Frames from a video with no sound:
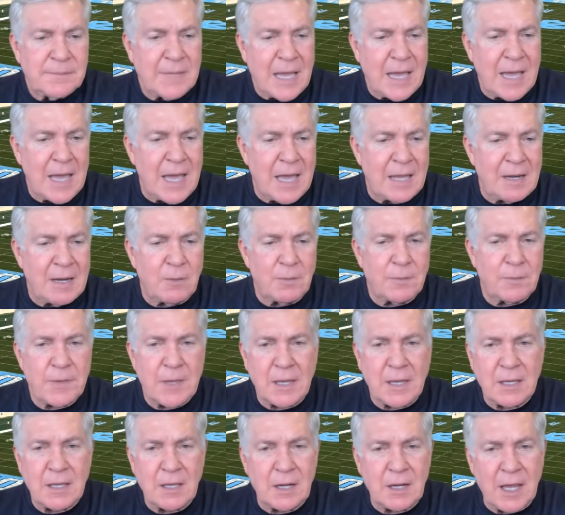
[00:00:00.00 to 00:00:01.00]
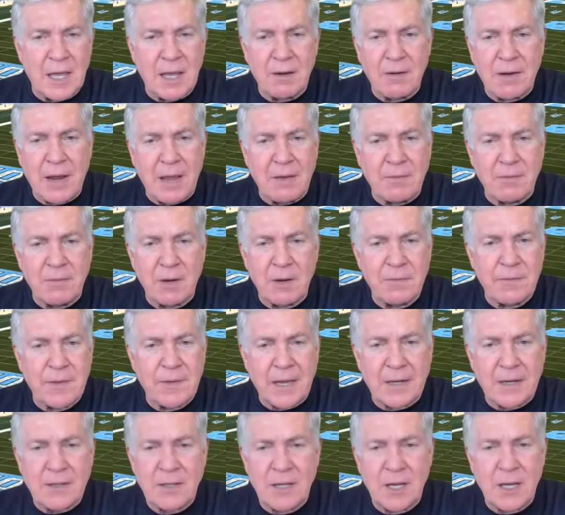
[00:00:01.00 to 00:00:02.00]
I don't think it'll ever
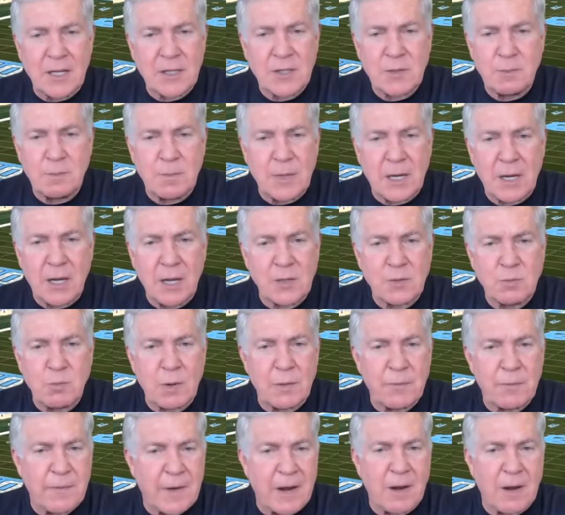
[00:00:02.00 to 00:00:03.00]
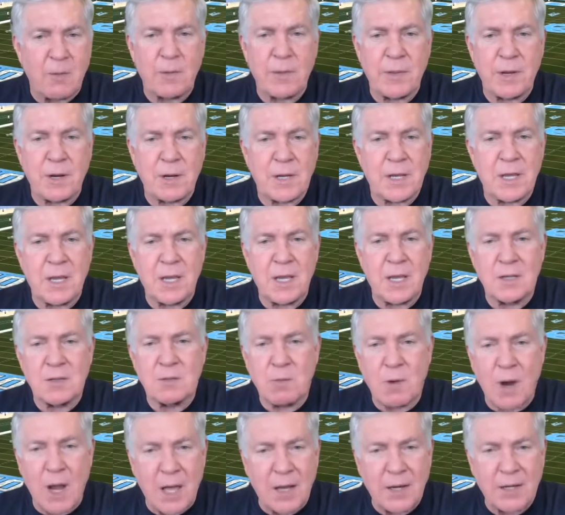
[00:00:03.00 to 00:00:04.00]
affect us because we're fair with our kids,
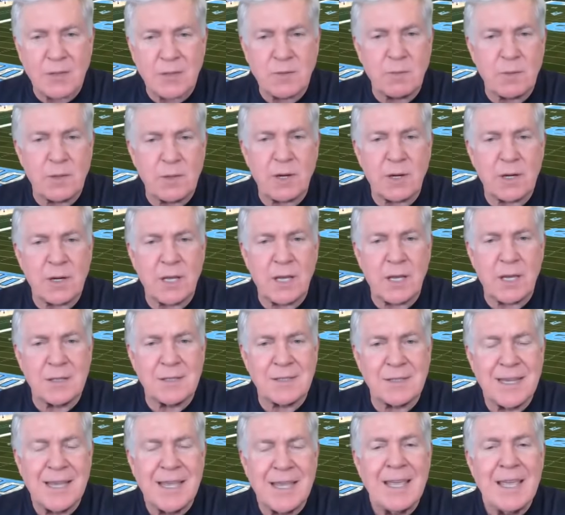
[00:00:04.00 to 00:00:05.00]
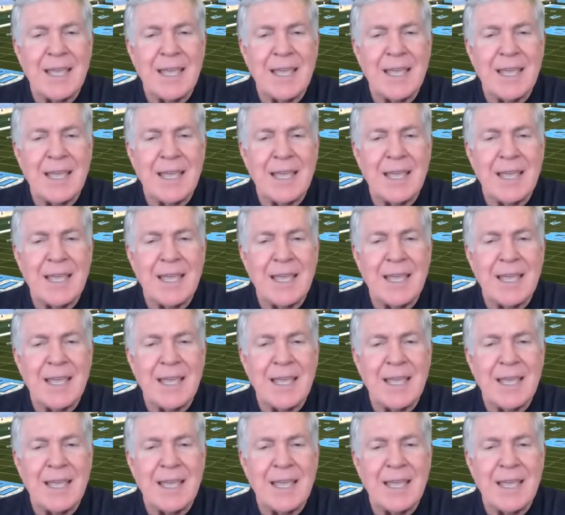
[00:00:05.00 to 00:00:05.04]
we're honest with our kids.